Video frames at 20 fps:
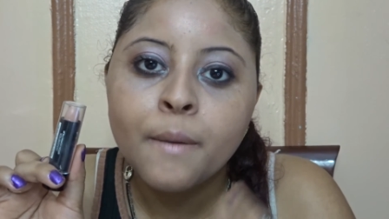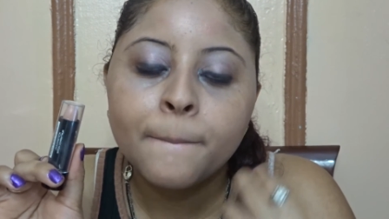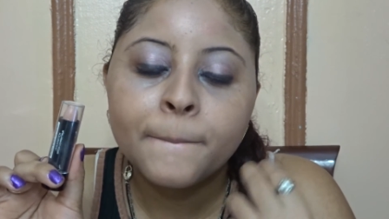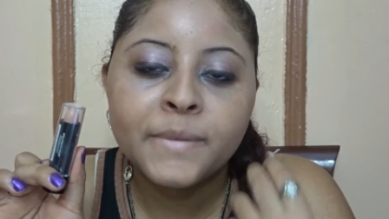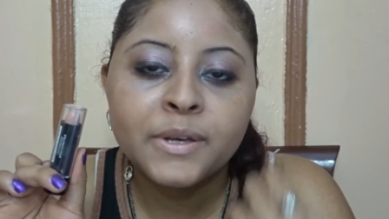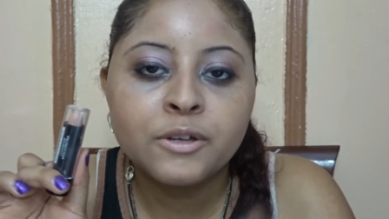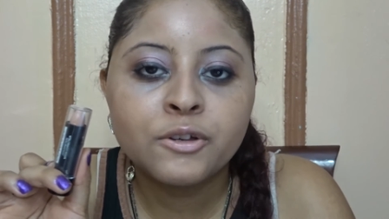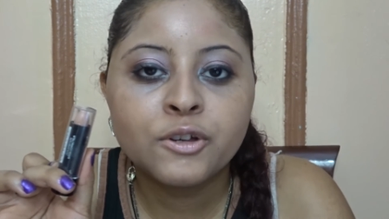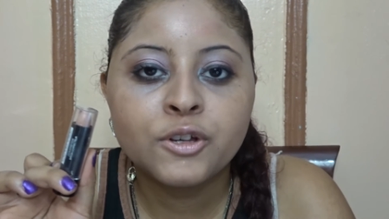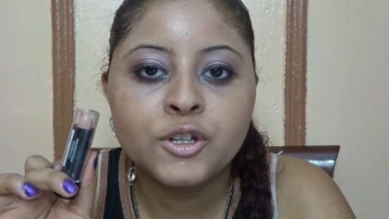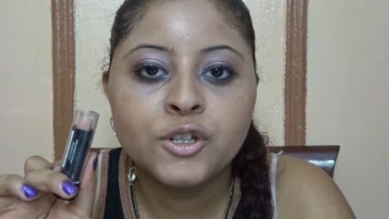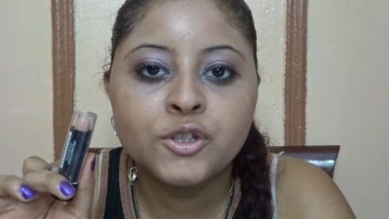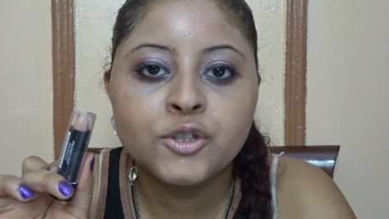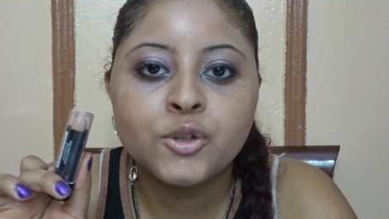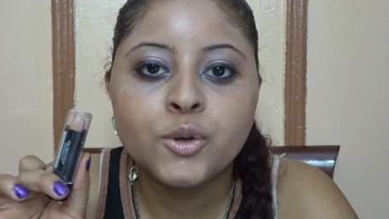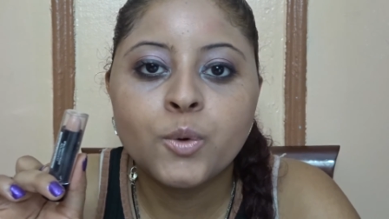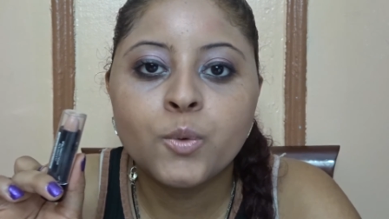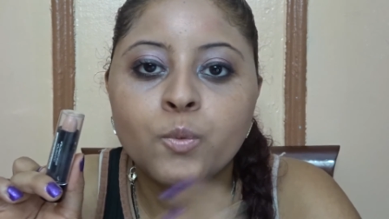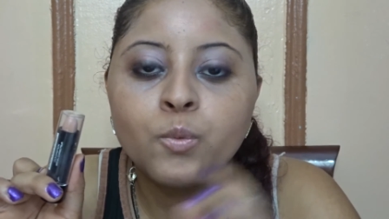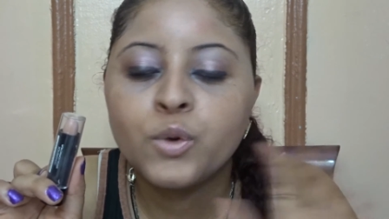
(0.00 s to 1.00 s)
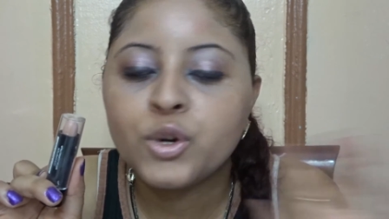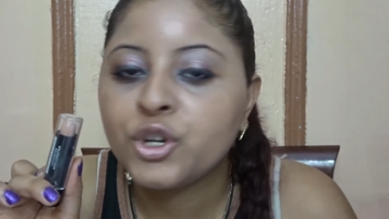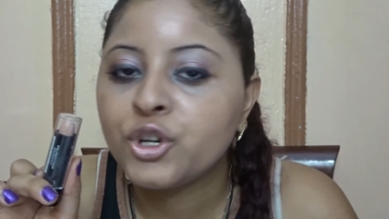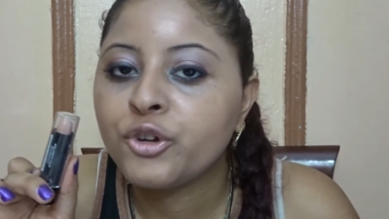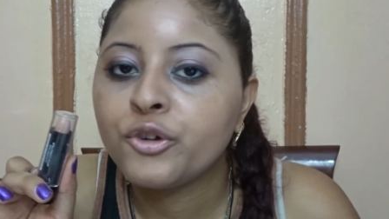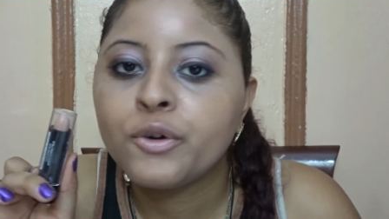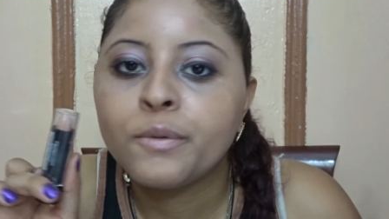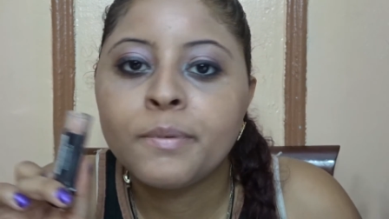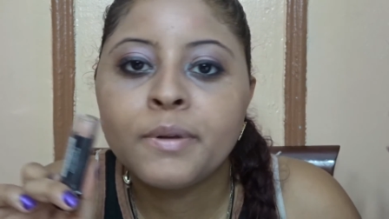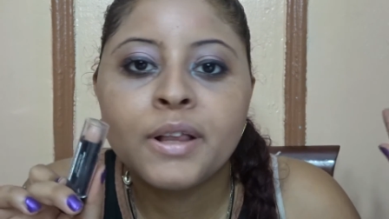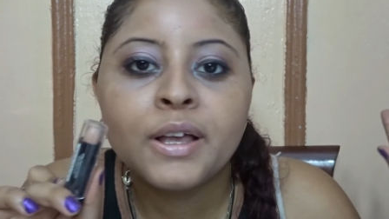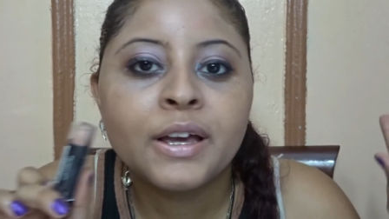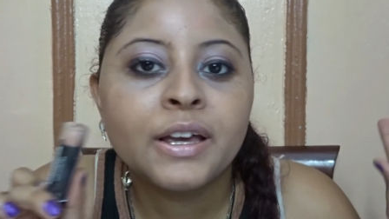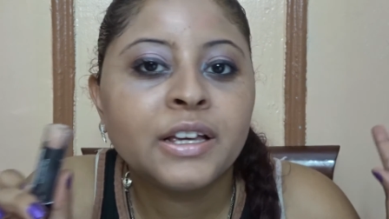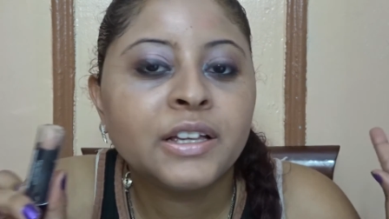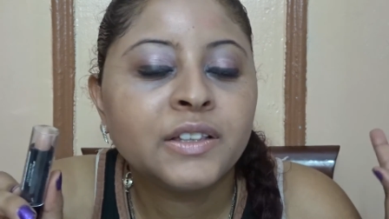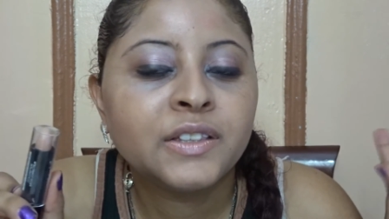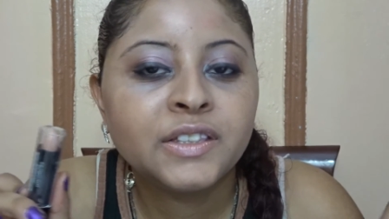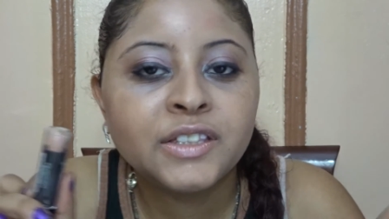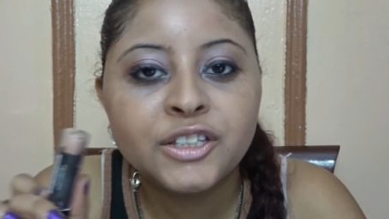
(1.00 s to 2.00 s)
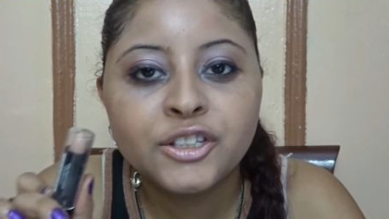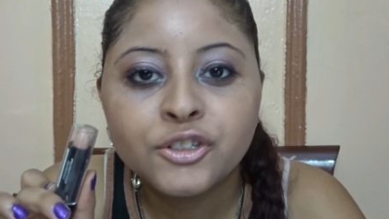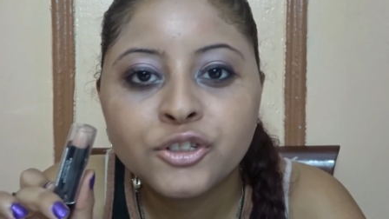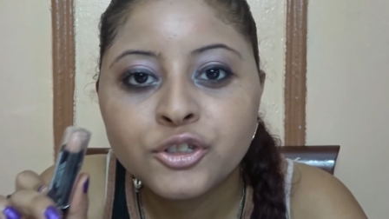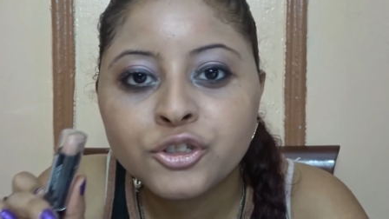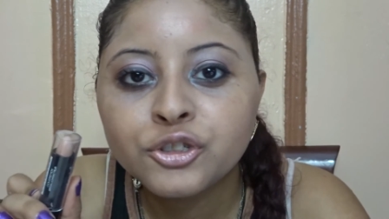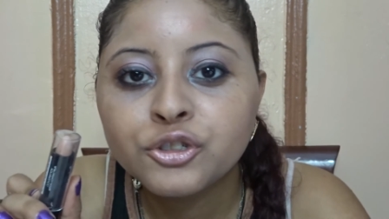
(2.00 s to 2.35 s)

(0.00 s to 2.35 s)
because when you're applying concealer,